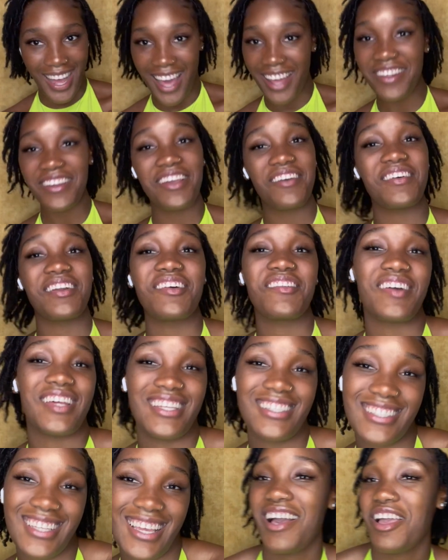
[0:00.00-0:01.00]
I don't care what
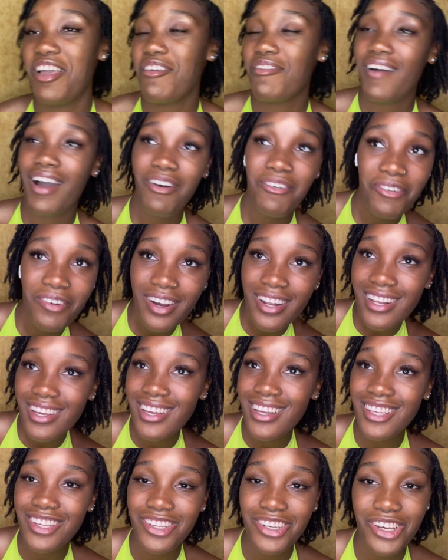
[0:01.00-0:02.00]
nobody says. If I want
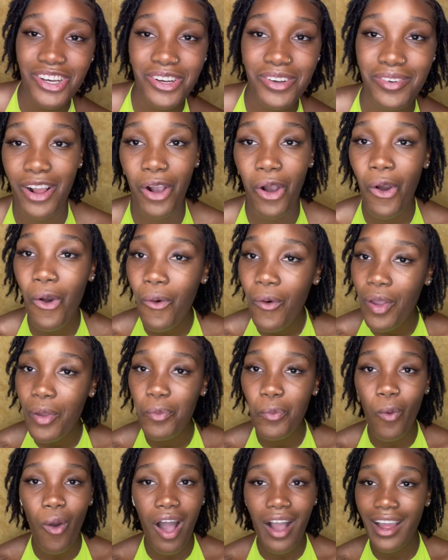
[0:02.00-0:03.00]
to, you know, go
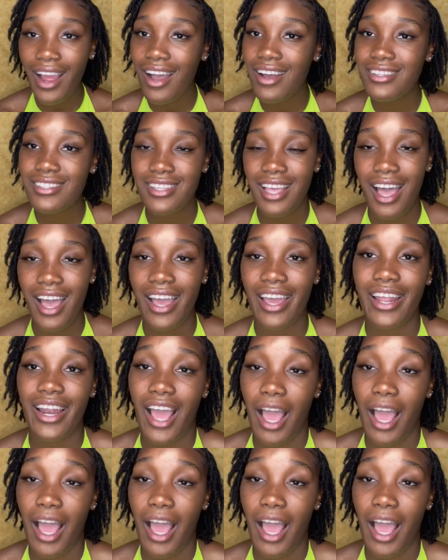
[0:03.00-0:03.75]
and walk outside,